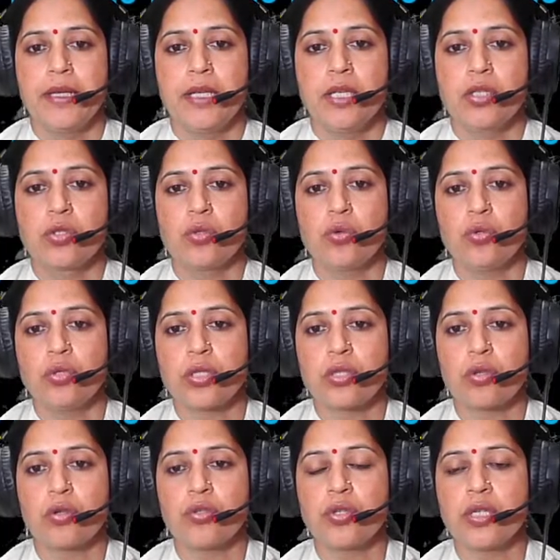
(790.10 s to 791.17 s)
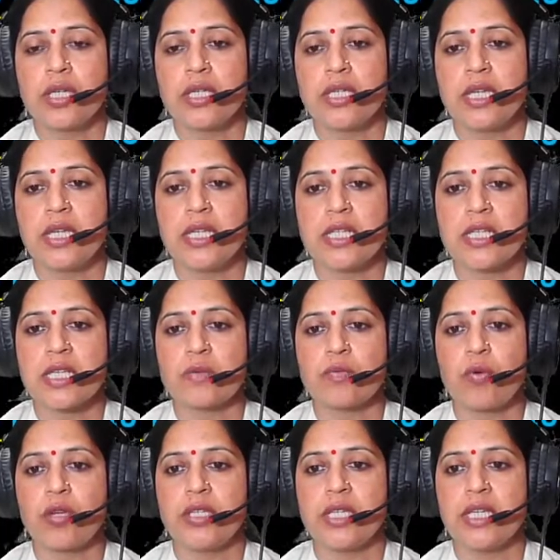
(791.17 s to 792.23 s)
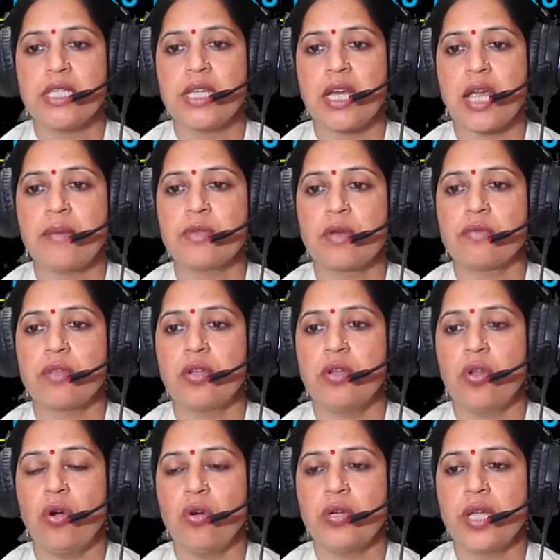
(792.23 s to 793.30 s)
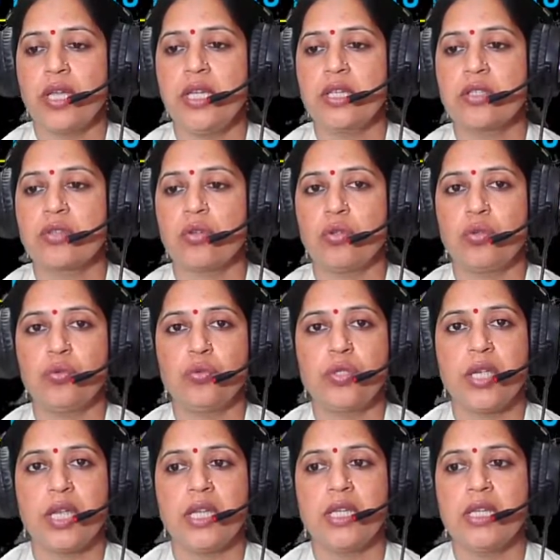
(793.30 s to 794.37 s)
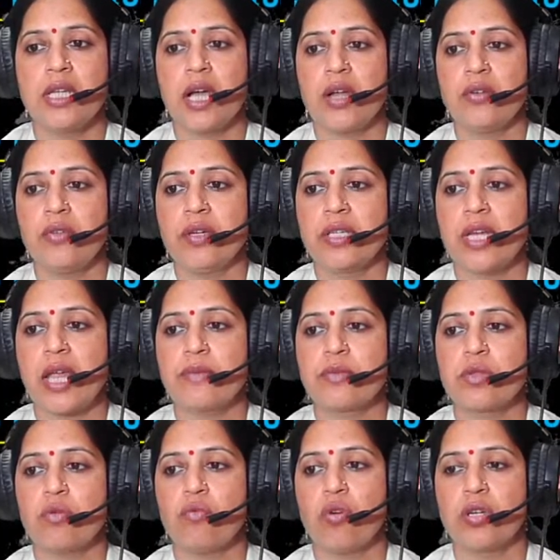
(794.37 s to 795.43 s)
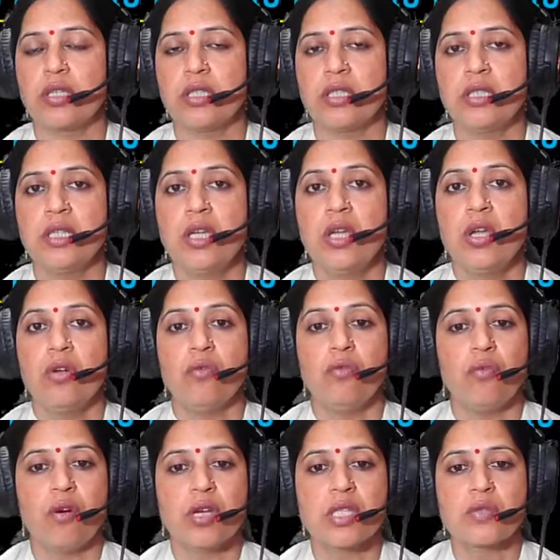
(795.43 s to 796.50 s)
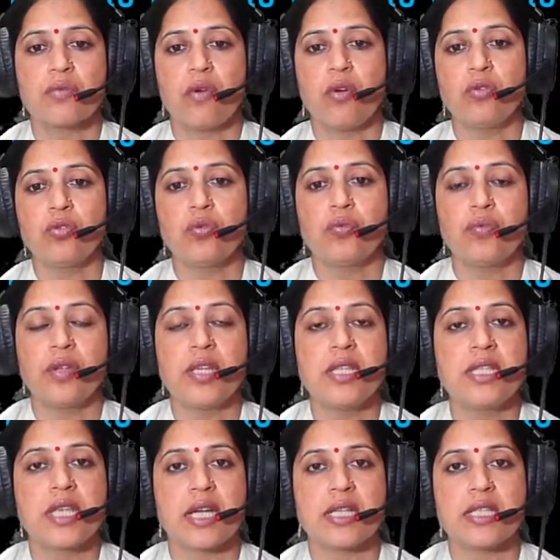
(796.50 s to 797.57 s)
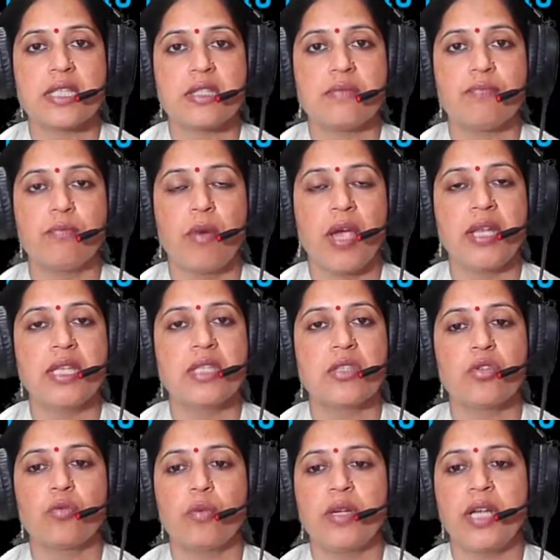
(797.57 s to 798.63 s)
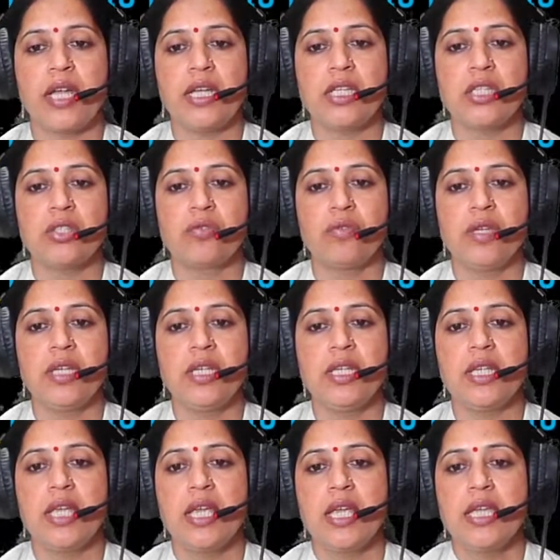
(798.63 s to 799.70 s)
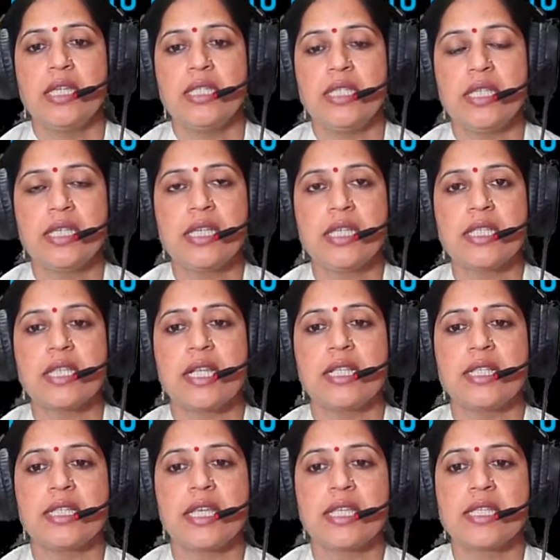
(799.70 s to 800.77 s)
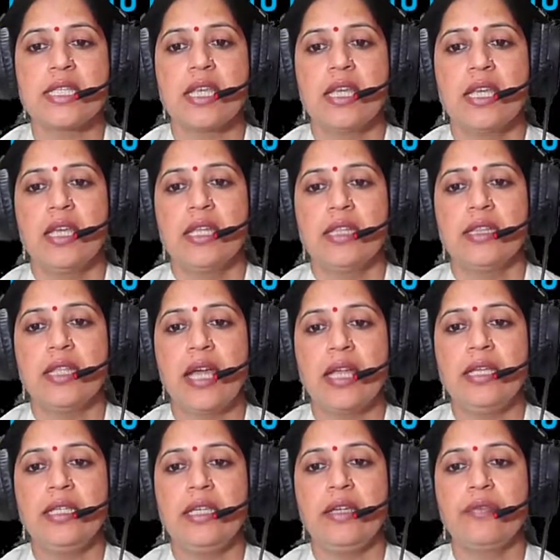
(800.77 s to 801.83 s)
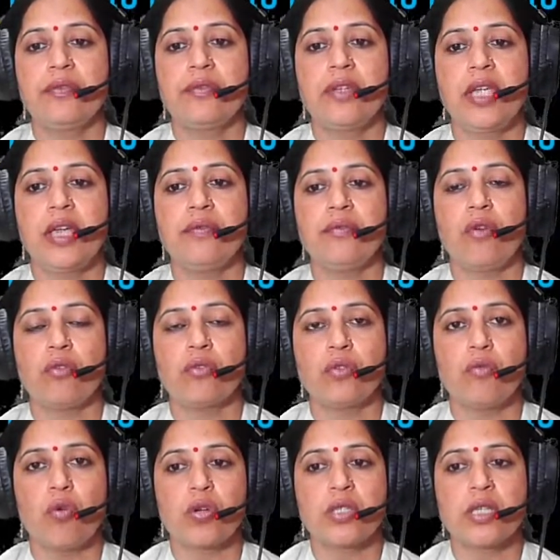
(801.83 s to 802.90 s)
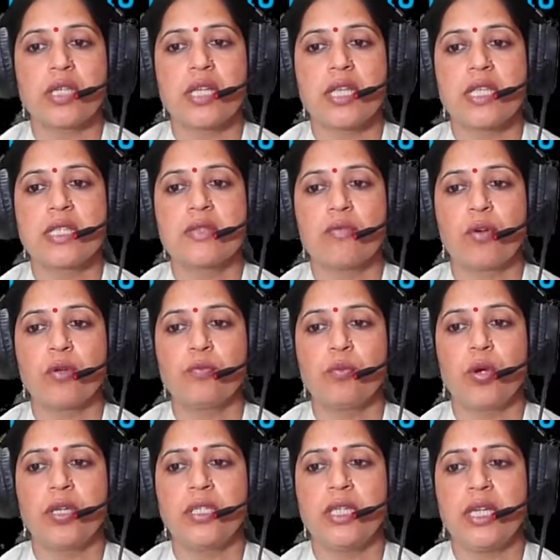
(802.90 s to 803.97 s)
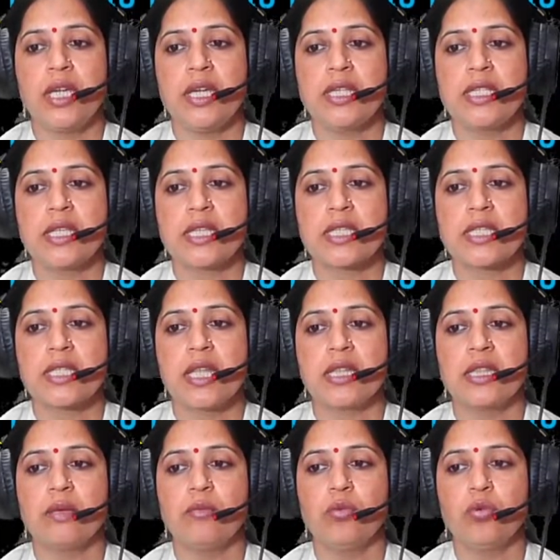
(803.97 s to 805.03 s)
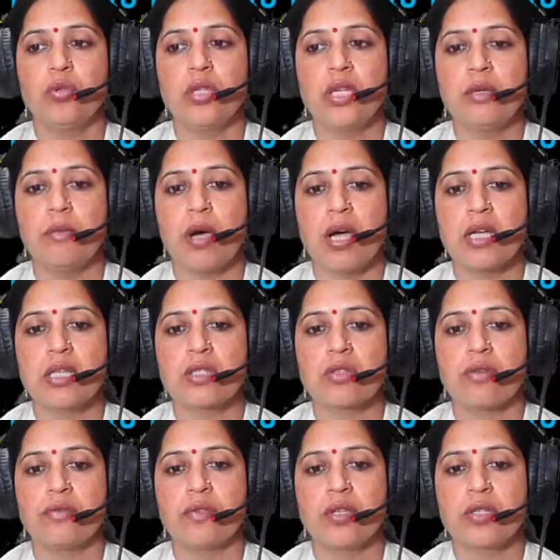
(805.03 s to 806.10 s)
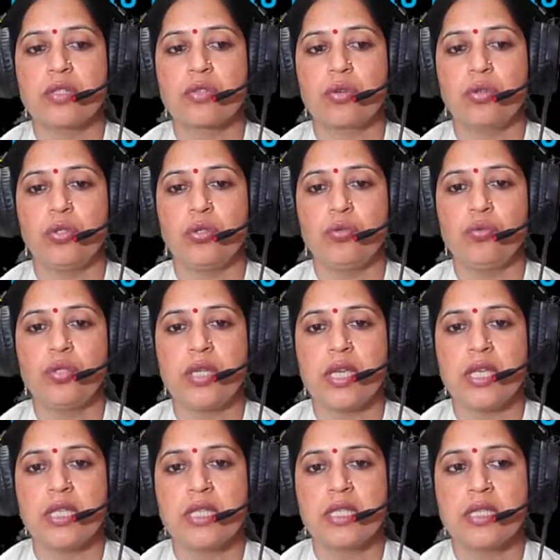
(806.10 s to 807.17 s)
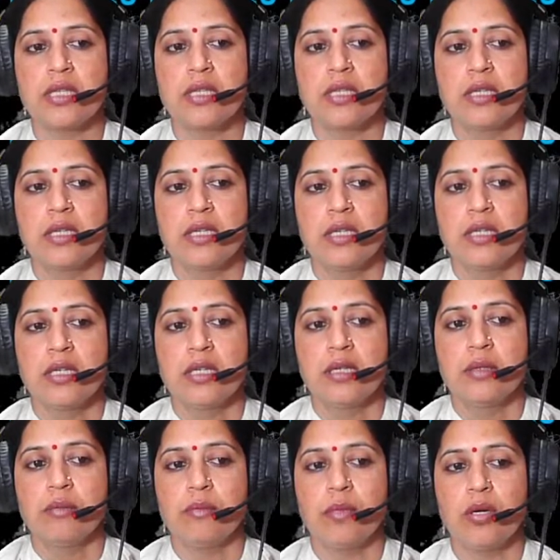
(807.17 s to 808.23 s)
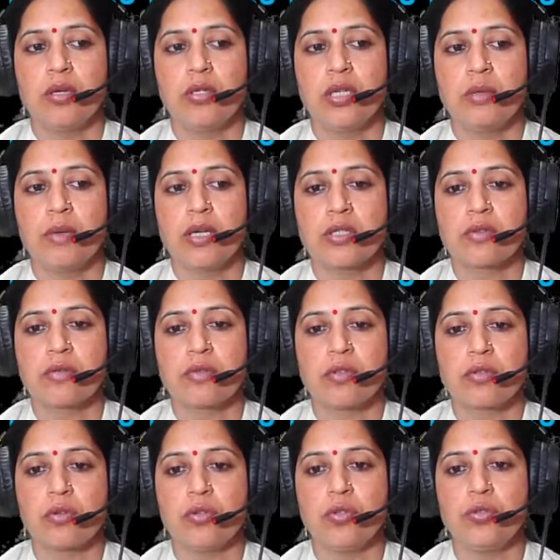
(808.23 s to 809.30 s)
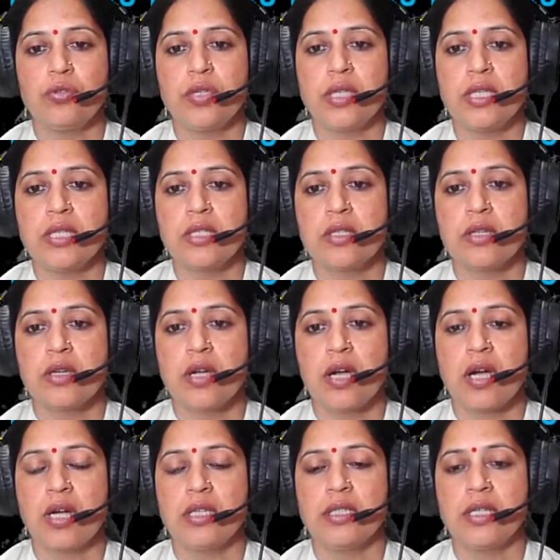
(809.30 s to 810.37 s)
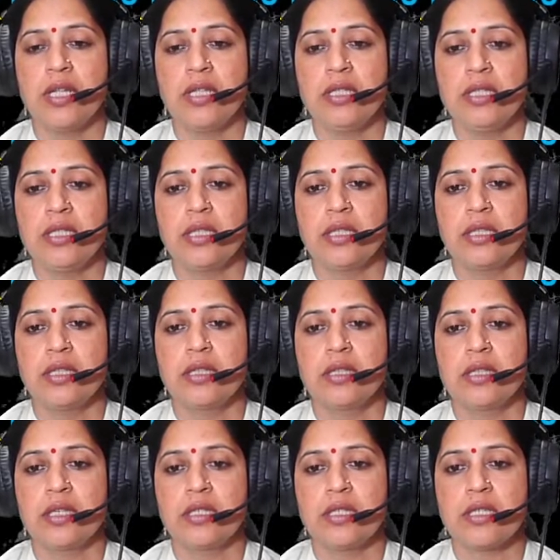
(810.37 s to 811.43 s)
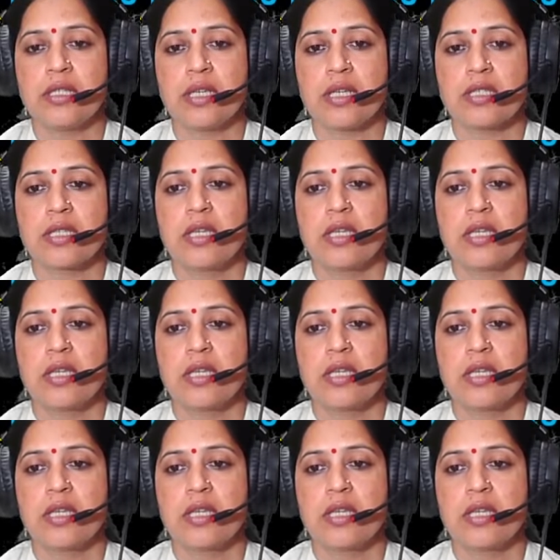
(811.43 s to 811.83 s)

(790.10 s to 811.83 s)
So the solution containing 6.8 grams of the non-ionic solute in 100 grams of water was found to freeze at minus 0.93 degrees Celsius. Then if Kf of the water is 1.86, then the molar mass of the solute is 136.